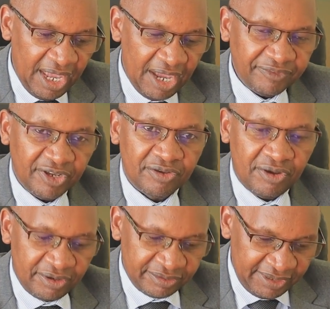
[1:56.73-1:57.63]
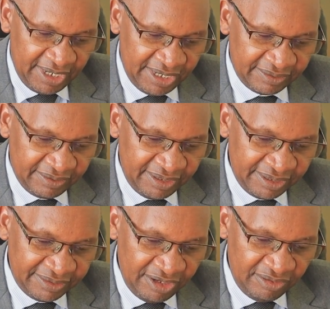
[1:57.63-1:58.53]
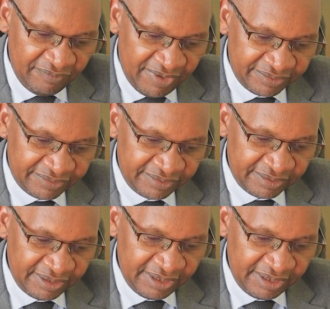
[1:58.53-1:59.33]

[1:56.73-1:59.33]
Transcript: After God had created the universe,